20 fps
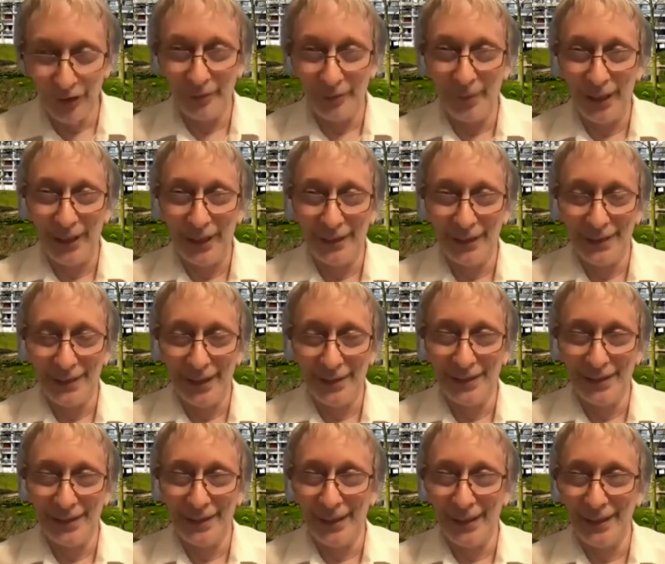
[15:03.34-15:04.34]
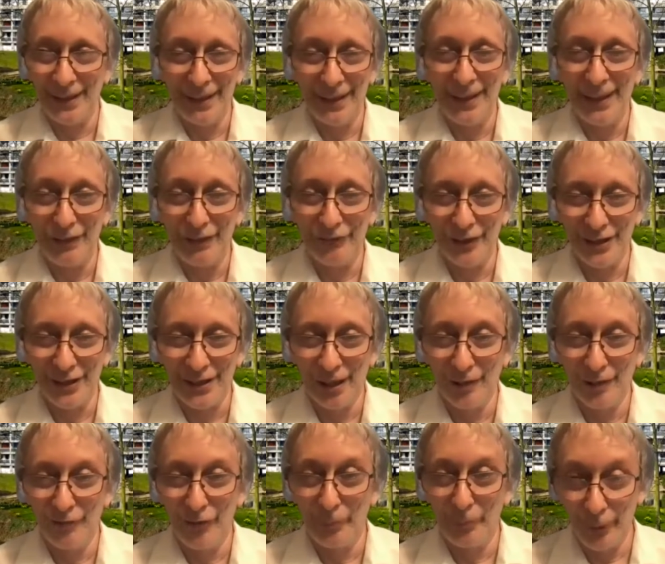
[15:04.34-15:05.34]
in the sense that they didn't even
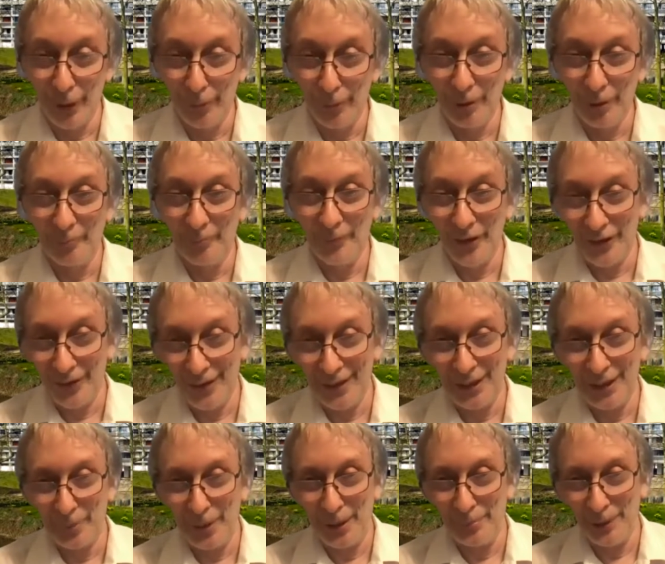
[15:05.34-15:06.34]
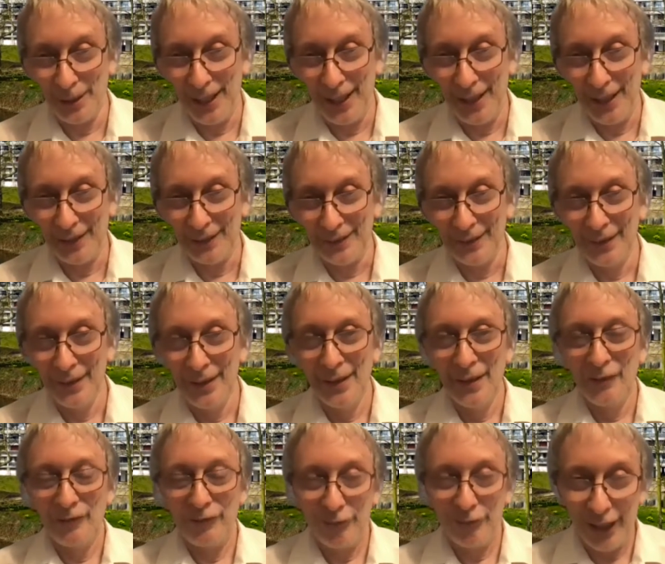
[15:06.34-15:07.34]
solve the problem that these people had.
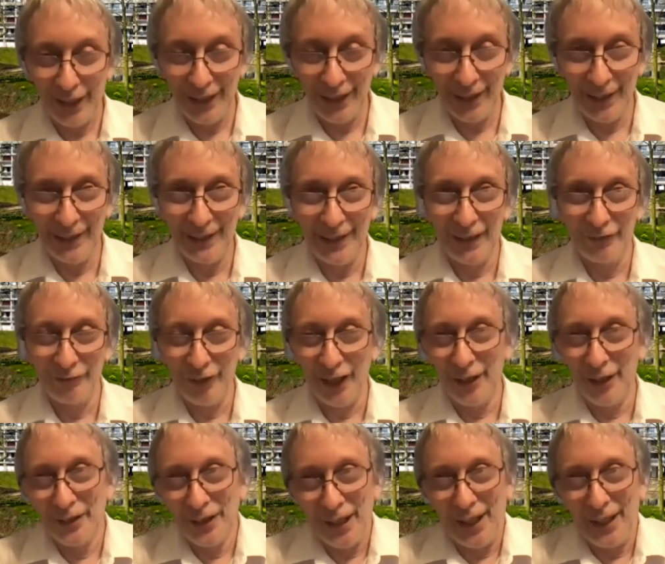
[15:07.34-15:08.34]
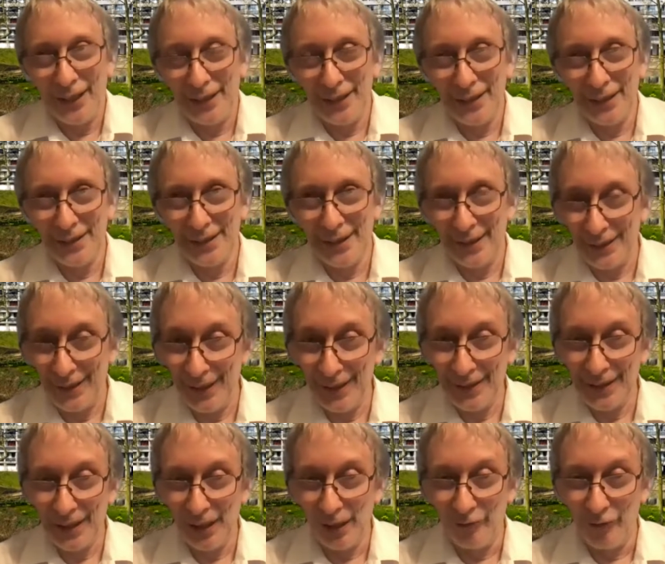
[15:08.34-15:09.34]
Finally, they found ideas that did
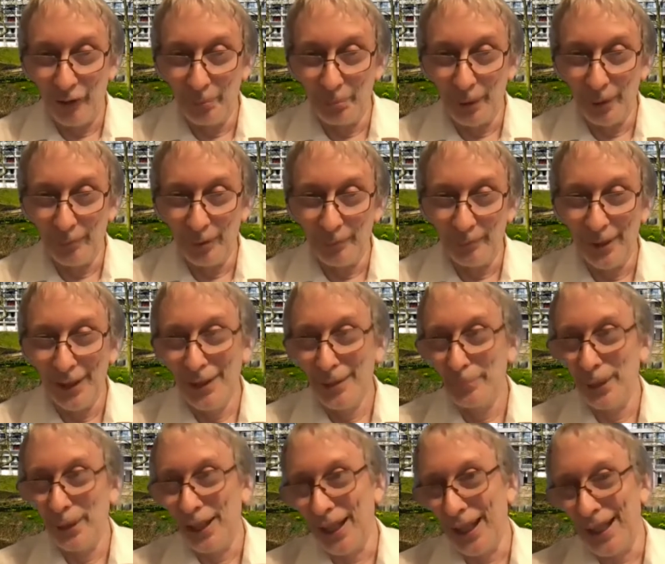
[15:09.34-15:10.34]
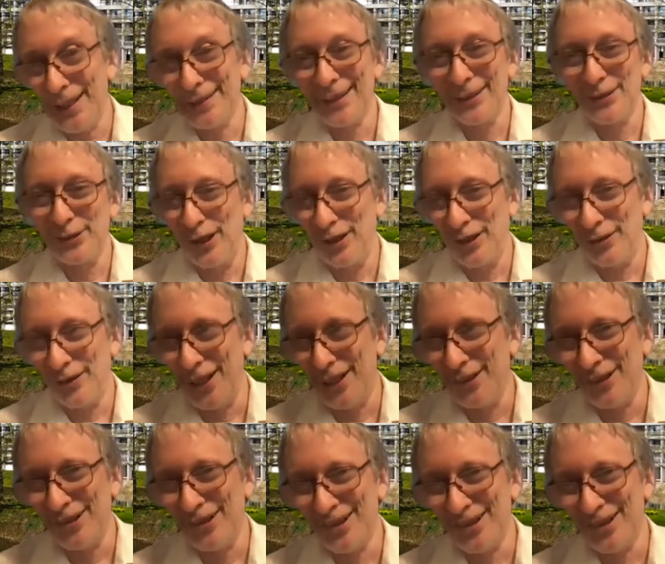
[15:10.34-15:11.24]
solve the problem, but later generations of